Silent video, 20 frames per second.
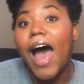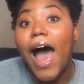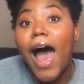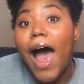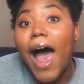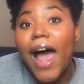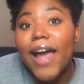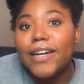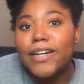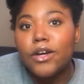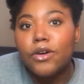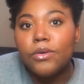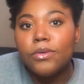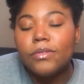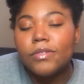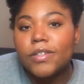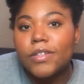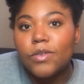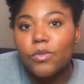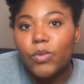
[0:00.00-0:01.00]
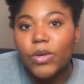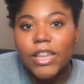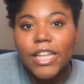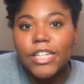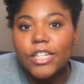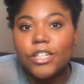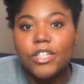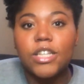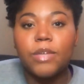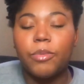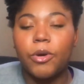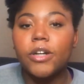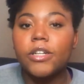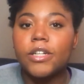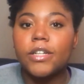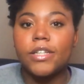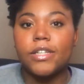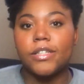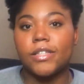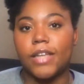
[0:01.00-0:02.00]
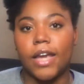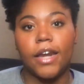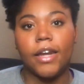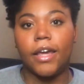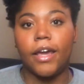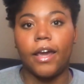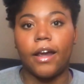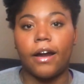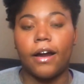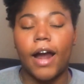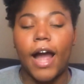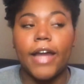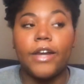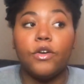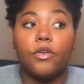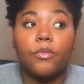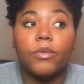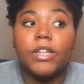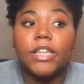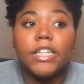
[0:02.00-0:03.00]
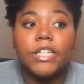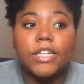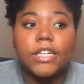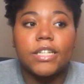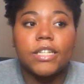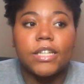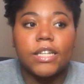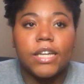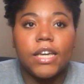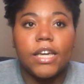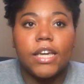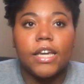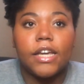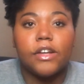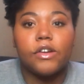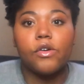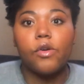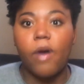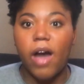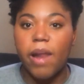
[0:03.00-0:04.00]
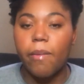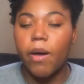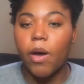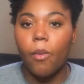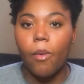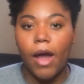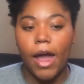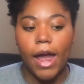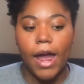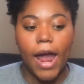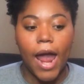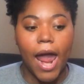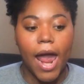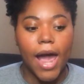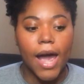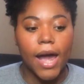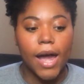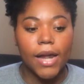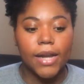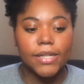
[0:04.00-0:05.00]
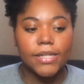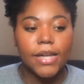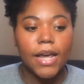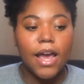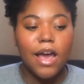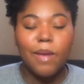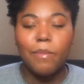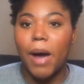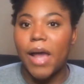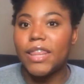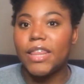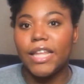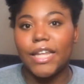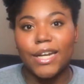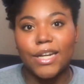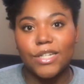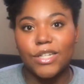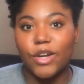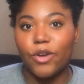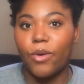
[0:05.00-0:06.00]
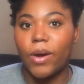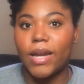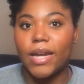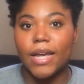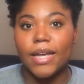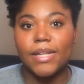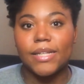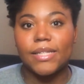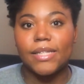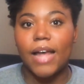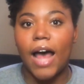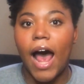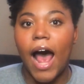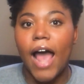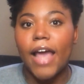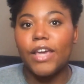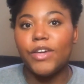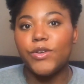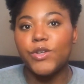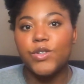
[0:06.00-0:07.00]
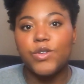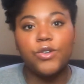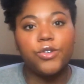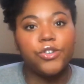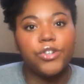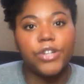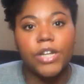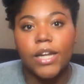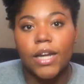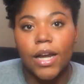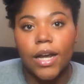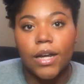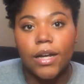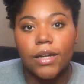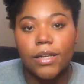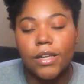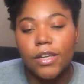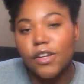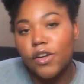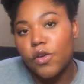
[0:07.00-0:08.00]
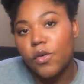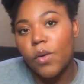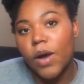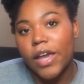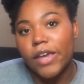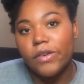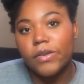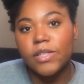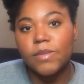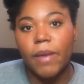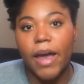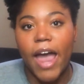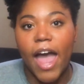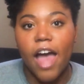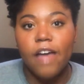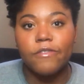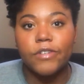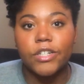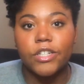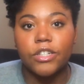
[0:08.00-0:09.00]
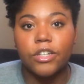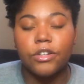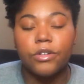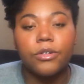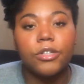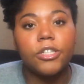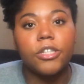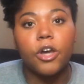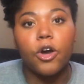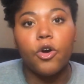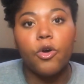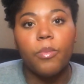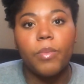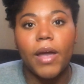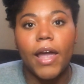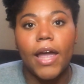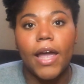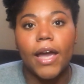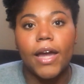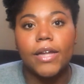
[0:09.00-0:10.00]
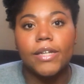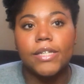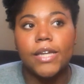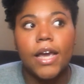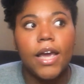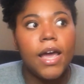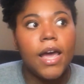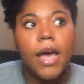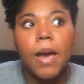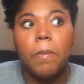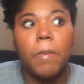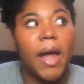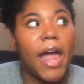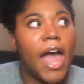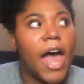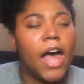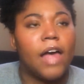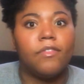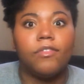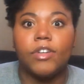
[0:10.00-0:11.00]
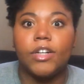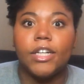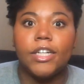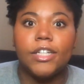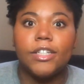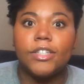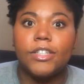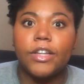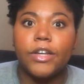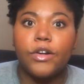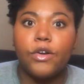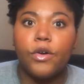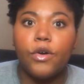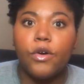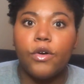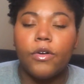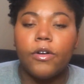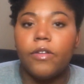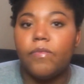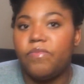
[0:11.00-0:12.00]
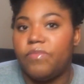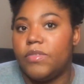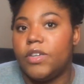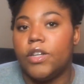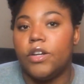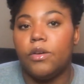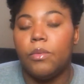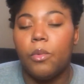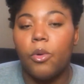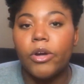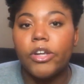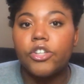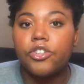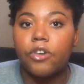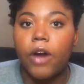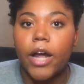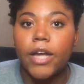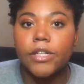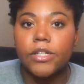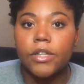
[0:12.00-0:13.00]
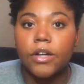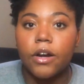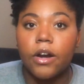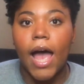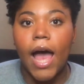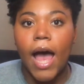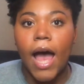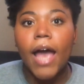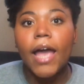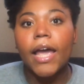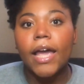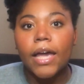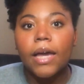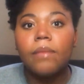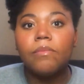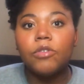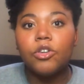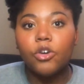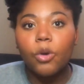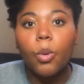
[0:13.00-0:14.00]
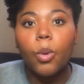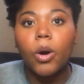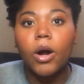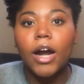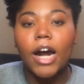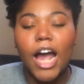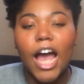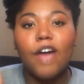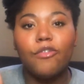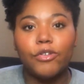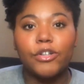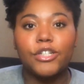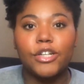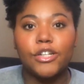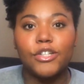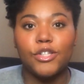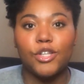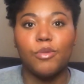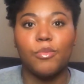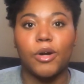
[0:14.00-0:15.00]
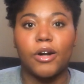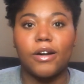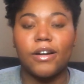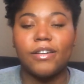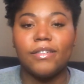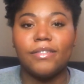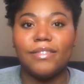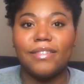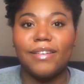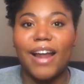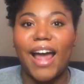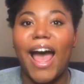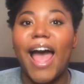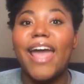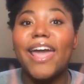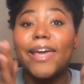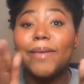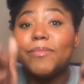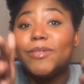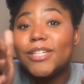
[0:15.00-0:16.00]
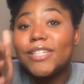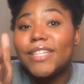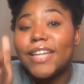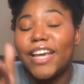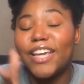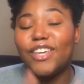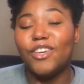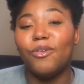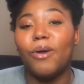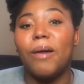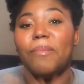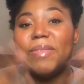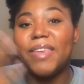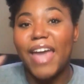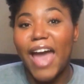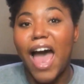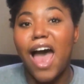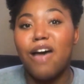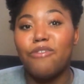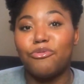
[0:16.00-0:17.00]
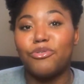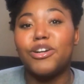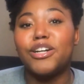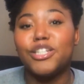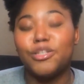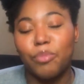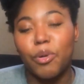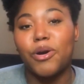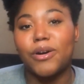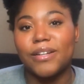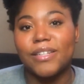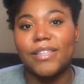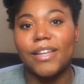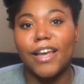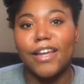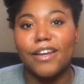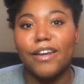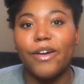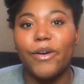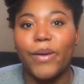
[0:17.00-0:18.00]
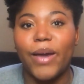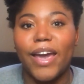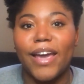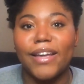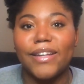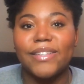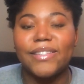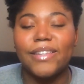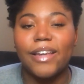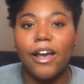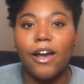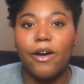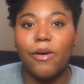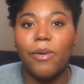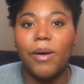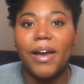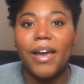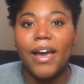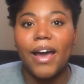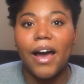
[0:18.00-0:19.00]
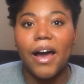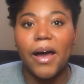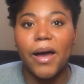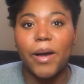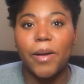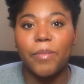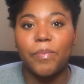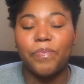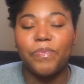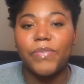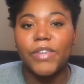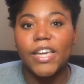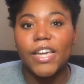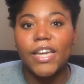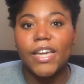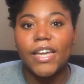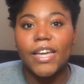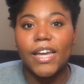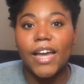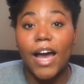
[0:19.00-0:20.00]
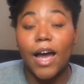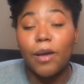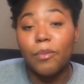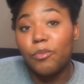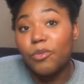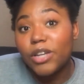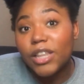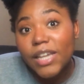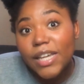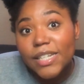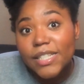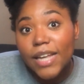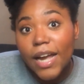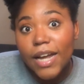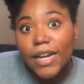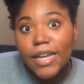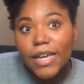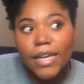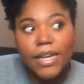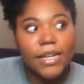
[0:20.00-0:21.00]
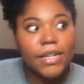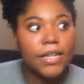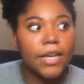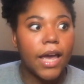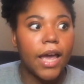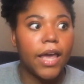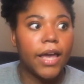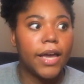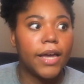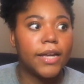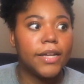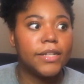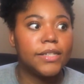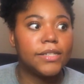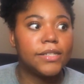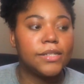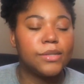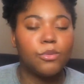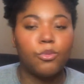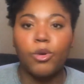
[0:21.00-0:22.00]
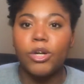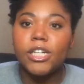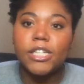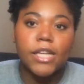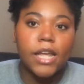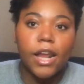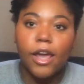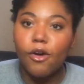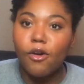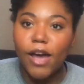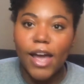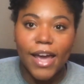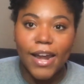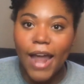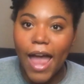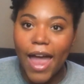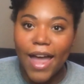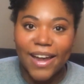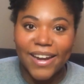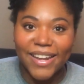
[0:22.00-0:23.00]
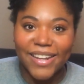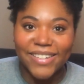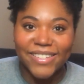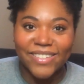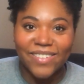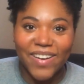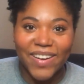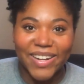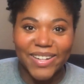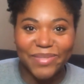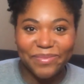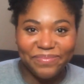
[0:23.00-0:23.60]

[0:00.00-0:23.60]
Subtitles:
I don't religiously purchase skincare. I don't religiously, you know, go out of my way and buy the latest and greatest. I use Neutrogena. You know, I use my average little soap and my average little, you know, moisturizer. I am your average consumer. I am just like you. I'm the average person, okay? So I'm really excited, and we're just gonna go ahead and get started.